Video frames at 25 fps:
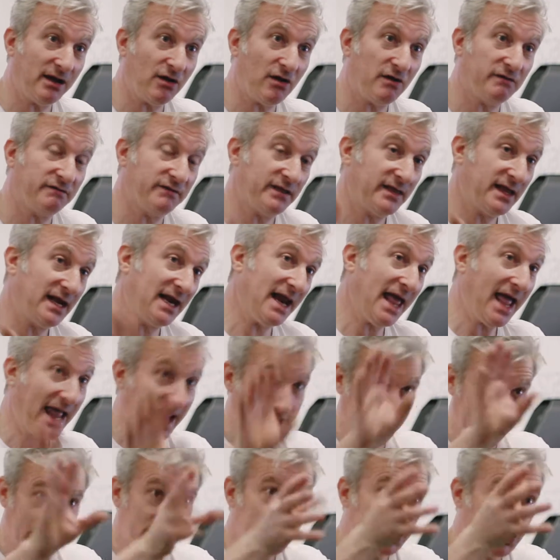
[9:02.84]
off and then let
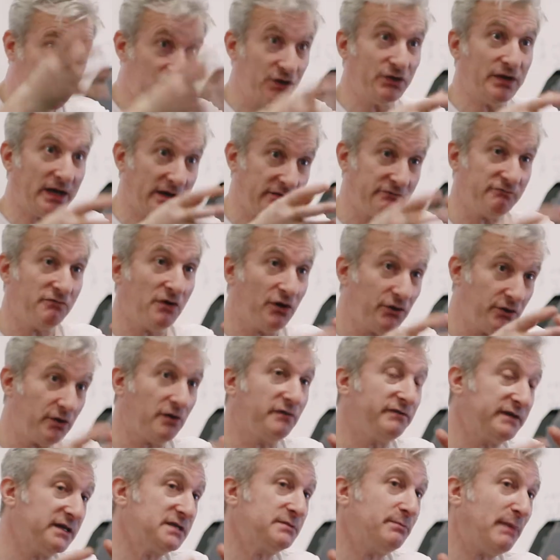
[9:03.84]
each unit run
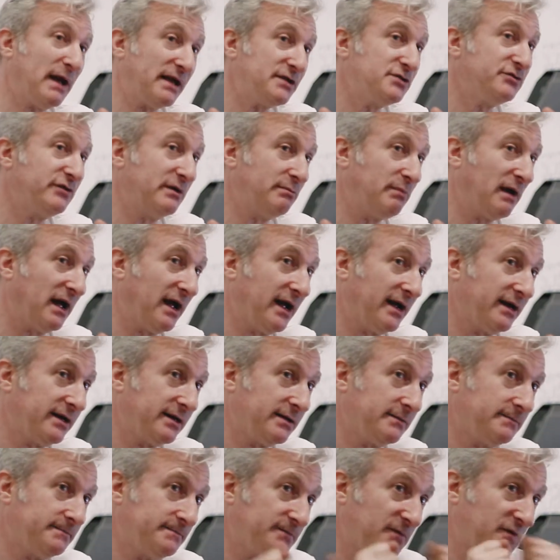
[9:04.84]
off its battery pack
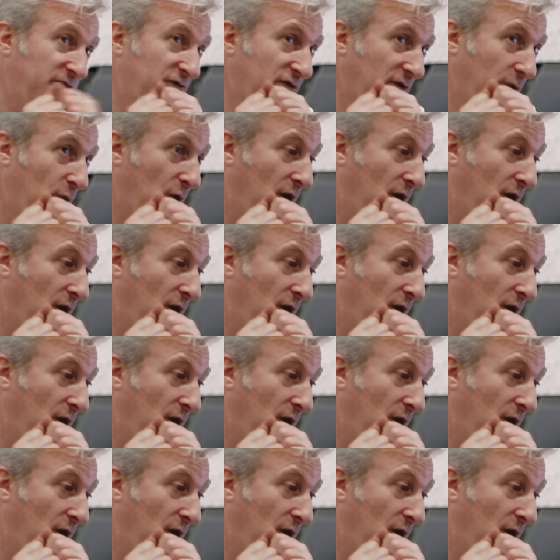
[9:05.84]
for a